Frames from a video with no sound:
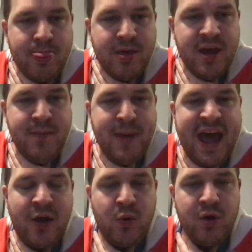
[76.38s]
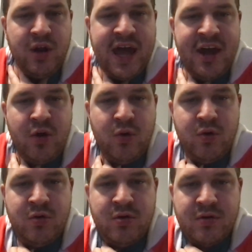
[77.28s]
and backward
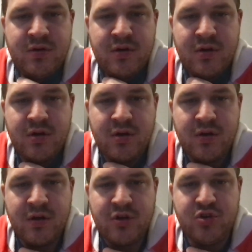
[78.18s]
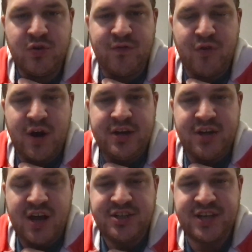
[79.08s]
lateral for a
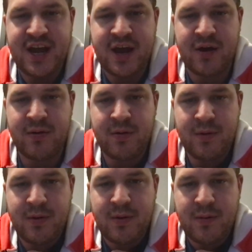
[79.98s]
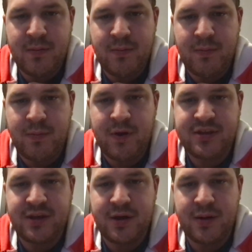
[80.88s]
touchdown,
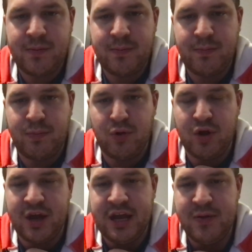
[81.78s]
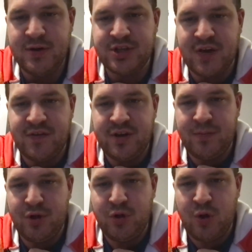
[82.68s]
but he was over the
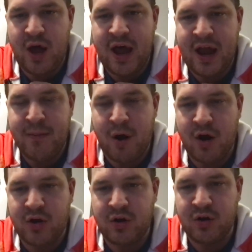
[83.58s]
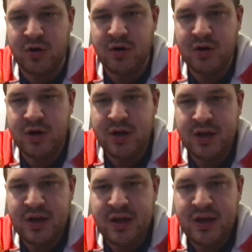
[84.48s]
blue line marker
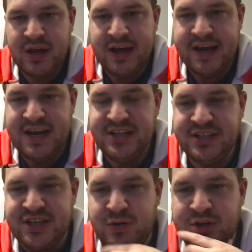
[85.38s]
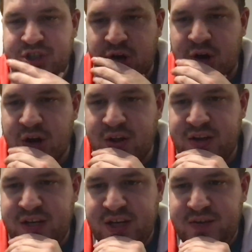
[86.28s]
in inches, and it was shown on
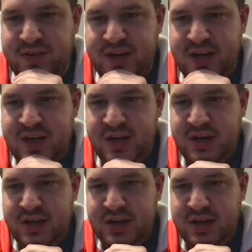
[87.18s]
the TV.